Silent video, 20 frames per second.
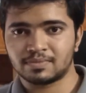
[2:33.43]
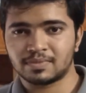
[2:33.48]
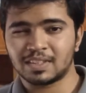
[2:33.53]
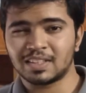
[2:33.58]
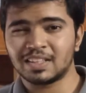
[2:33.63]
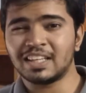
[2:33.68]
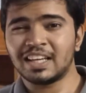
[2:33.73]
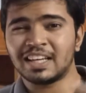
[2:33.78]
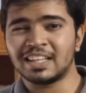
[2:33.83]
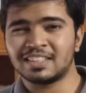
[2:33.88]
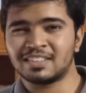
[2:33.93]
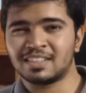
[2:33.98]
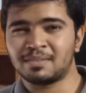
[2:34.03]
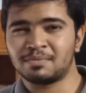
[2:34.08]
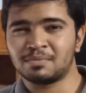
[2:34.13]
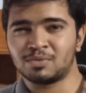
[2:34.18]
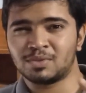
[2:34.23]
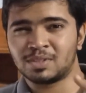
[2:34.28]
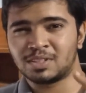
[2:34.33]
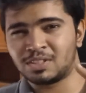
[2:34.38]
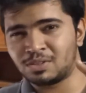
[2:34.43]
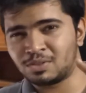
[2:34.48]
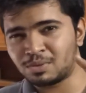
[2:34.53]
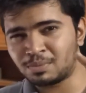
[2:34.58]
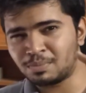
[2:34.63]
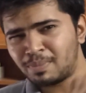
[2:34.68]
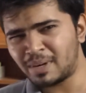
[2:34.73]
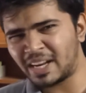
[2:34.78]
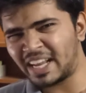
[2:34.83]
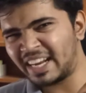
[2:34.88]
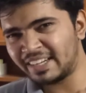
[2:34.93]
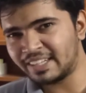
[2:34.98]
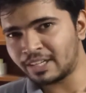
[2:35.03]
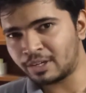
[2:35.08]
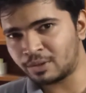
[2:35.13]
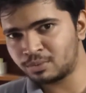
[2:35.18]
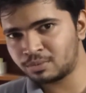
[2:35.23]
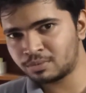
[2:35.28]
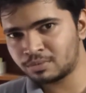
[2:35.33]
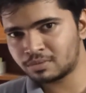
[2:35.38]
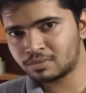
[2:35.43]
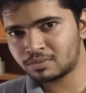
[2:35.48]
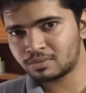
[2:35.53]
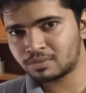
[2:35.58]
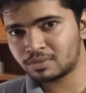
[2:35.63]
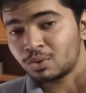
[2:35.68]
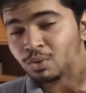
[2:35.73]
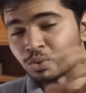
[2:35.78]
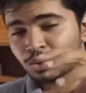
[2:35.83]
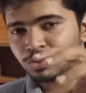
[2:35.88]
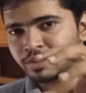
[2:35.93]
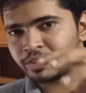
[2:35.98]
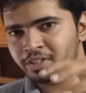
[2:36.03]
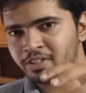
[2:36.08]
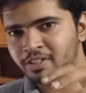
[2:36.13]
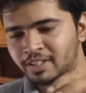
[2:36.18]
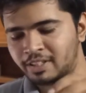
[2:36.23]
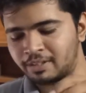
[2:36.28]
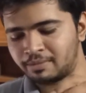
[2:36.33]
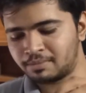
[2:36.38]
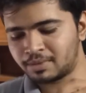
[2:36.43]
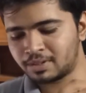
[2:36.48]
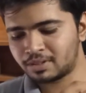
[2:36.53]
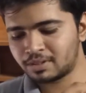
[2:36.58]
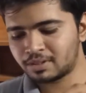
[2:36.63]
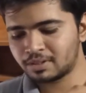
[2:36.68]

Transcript: the enzymes which break down those enzymes,